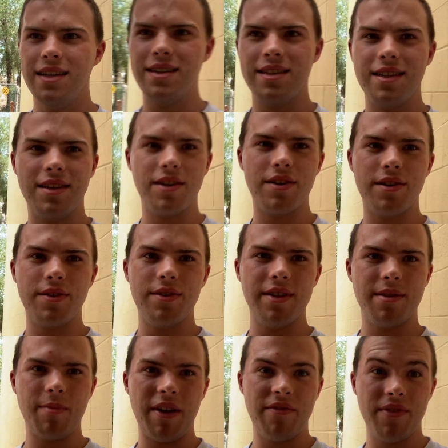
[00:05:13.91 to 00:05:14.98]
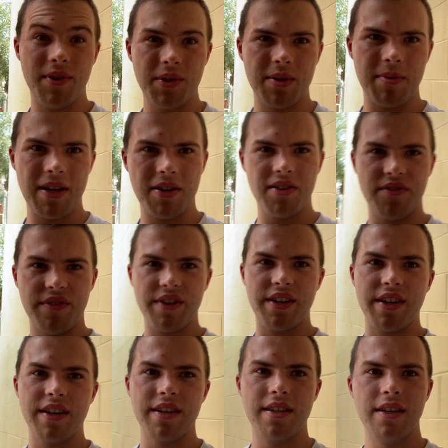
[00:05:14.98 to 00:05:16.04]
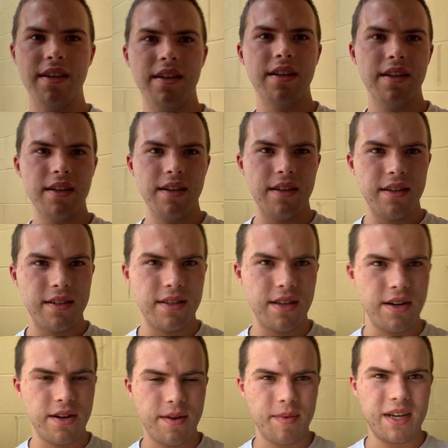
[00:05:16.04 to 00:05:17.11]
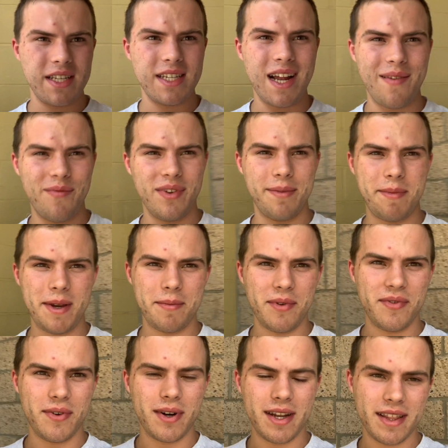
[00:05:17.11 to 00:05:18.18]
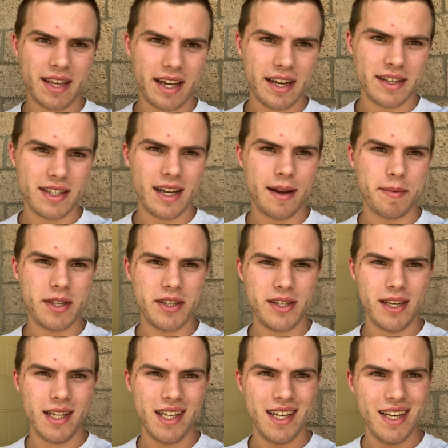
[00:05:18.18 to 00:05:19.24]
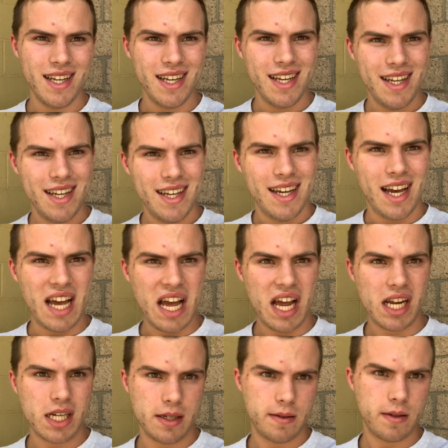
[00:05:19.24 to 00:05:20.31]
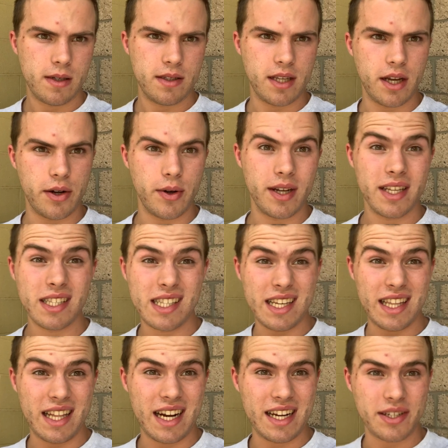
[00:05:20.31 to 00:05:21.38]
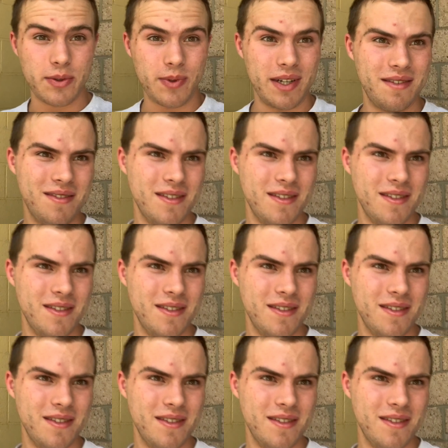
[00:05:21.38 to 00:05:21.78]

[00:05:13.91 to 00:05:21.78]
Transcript: It's 100 degrees and my phone's about to overheat. So I'm going to stop filming before anything else happens. So, see you in the next one.